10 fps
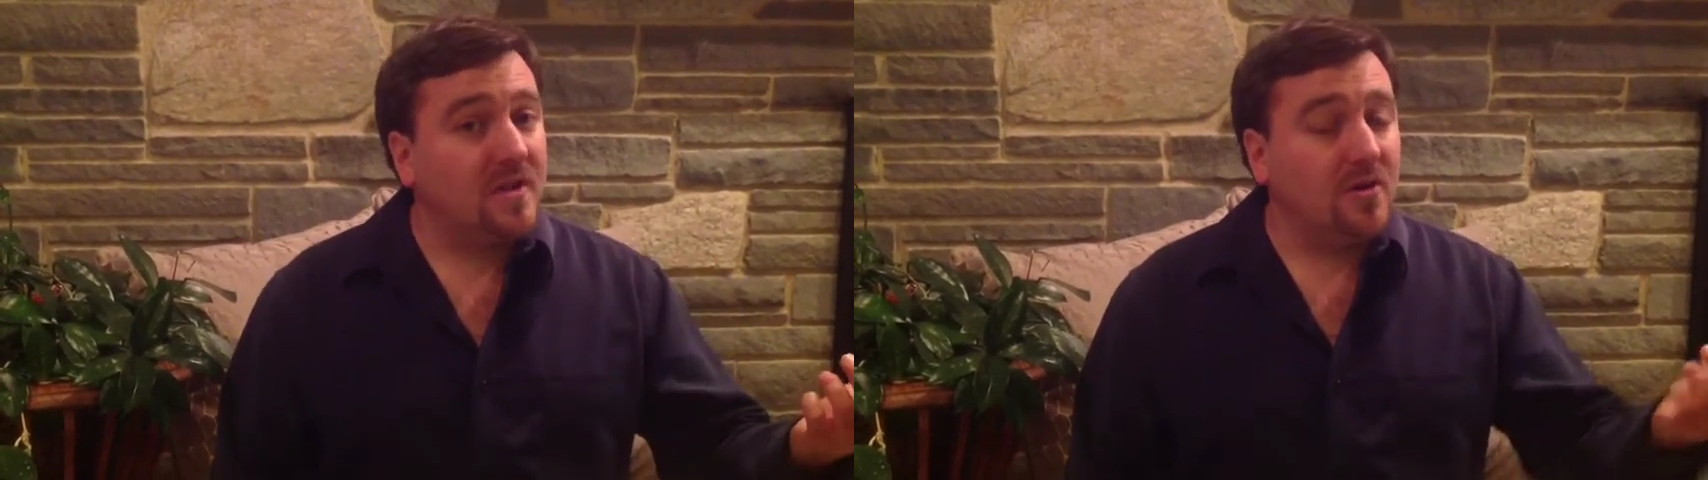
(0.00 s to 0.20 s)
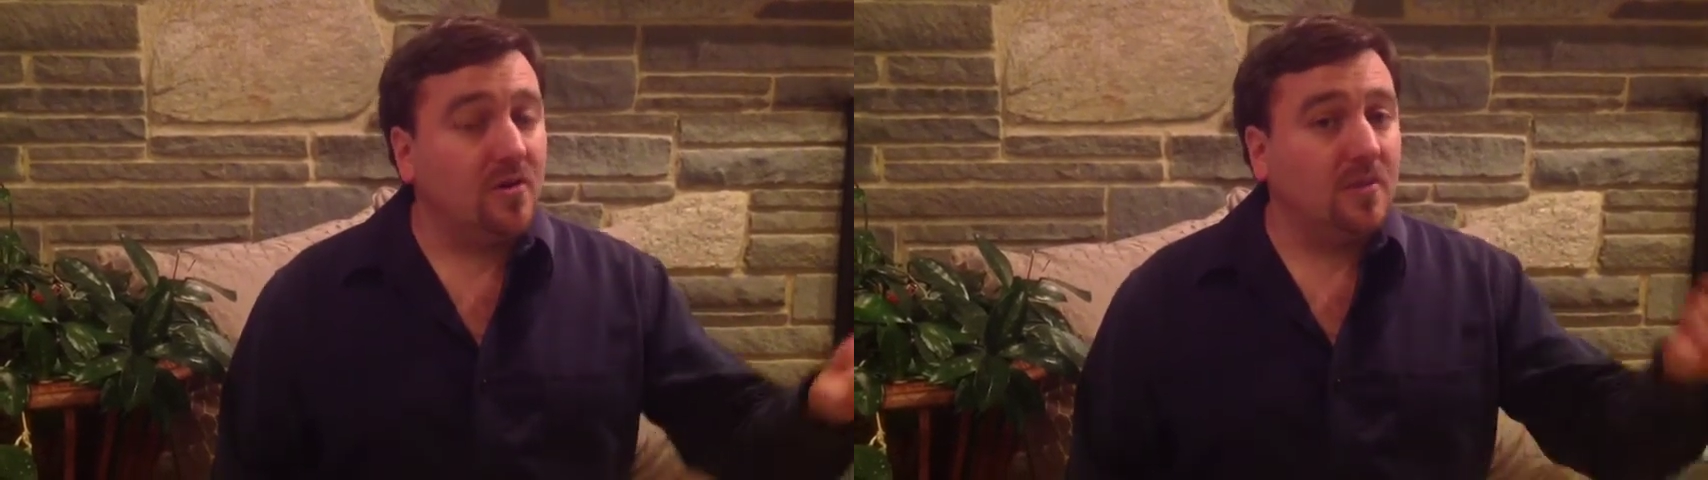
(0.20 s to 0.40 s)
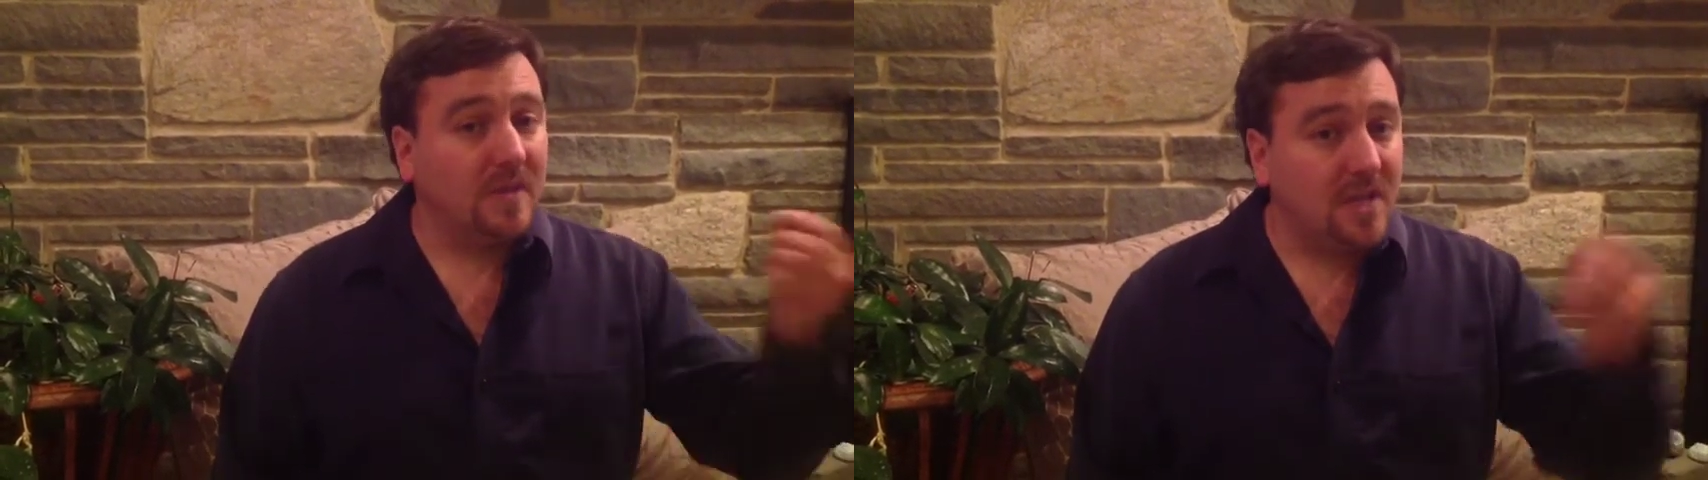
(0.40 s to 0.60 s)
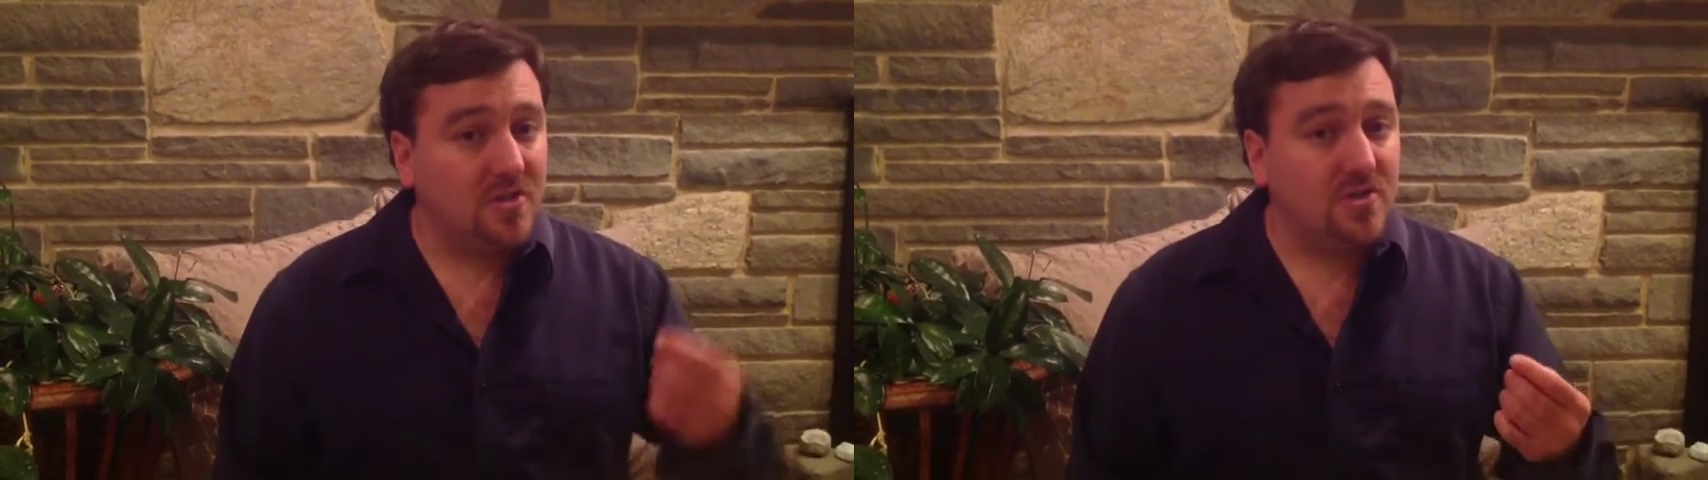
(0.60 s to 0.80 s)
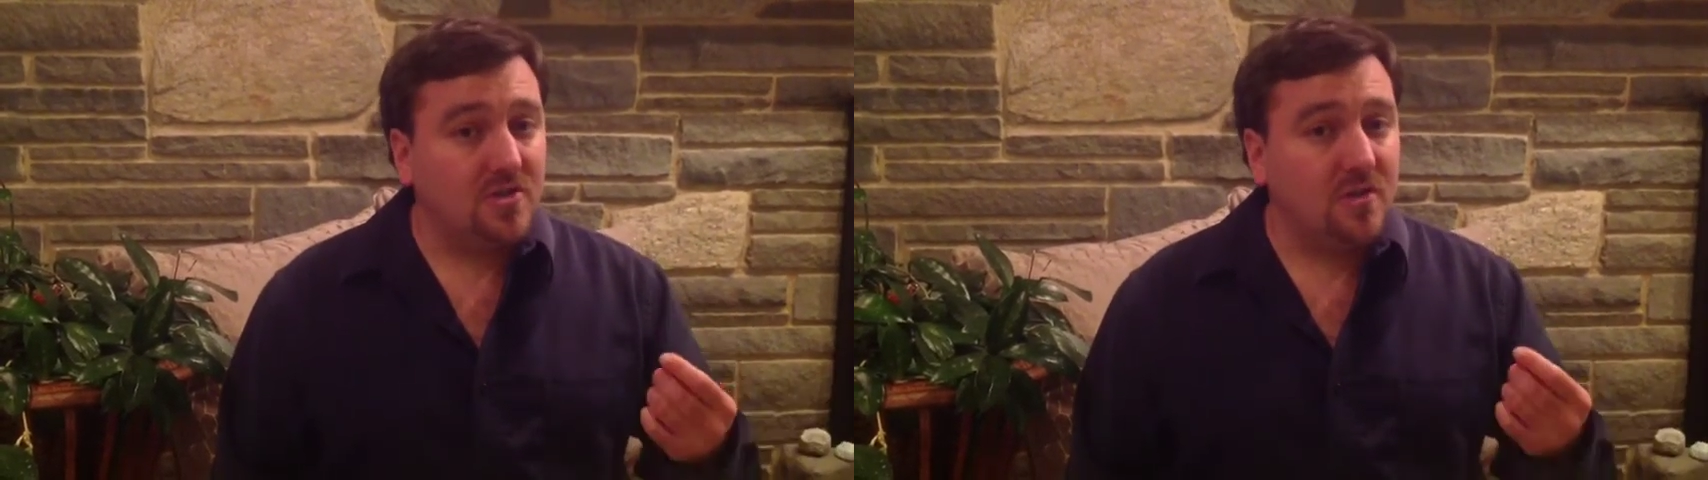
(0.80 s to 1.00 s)
and your
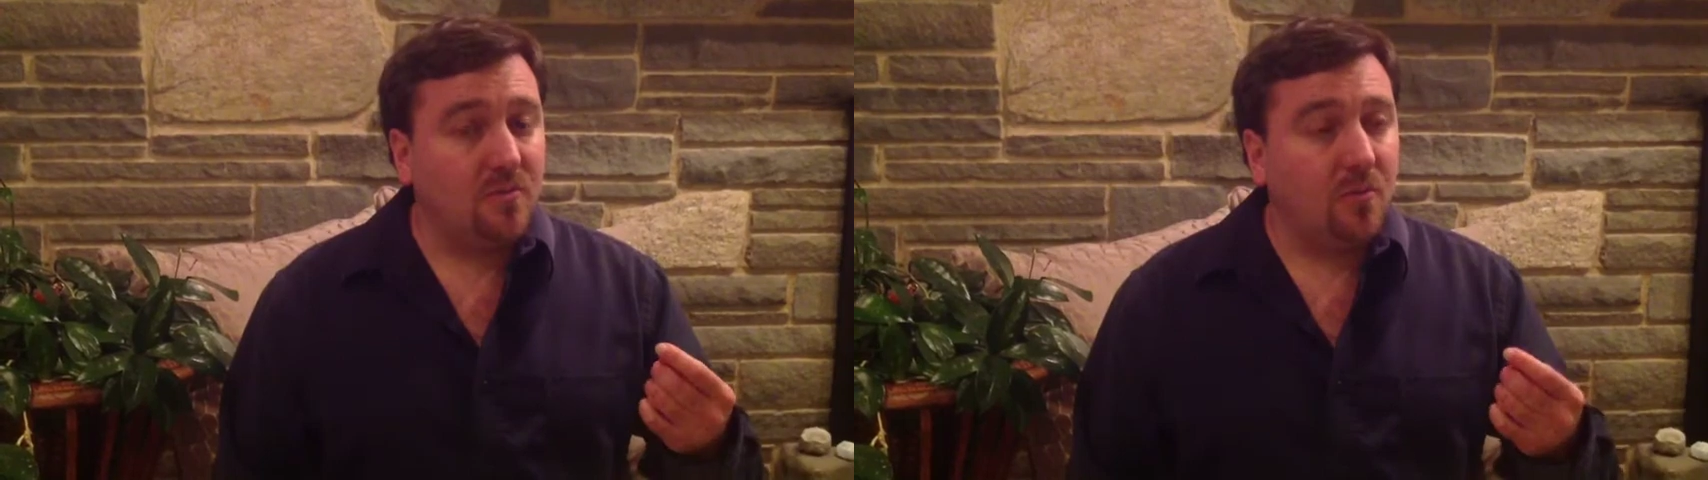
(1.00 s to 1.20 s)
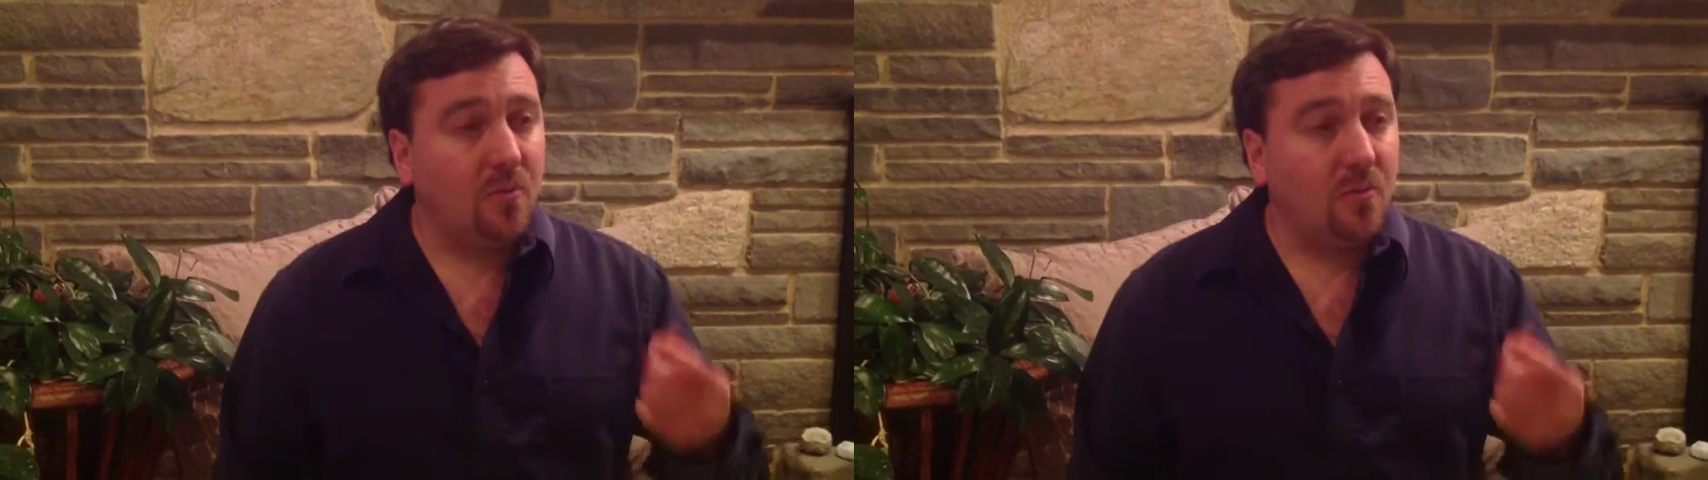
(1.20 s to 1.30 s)
relationship